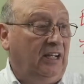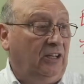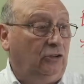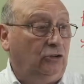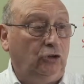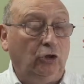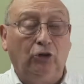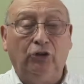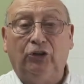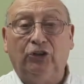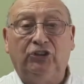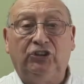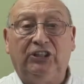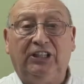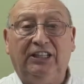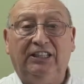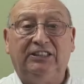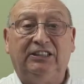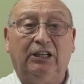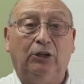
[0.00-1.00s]
Julius
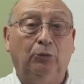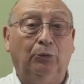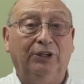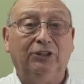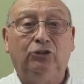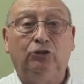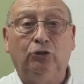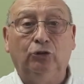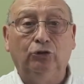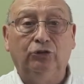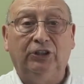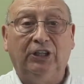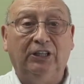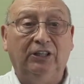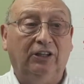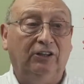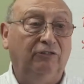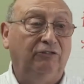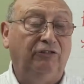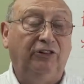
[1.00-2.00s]
Caesar was
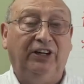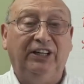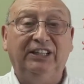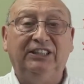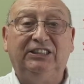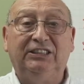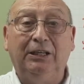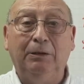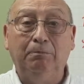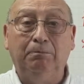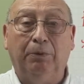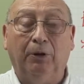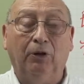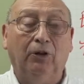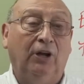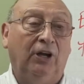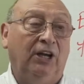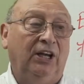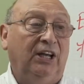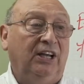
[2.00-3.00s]
using a very
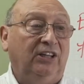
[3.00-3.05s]
simple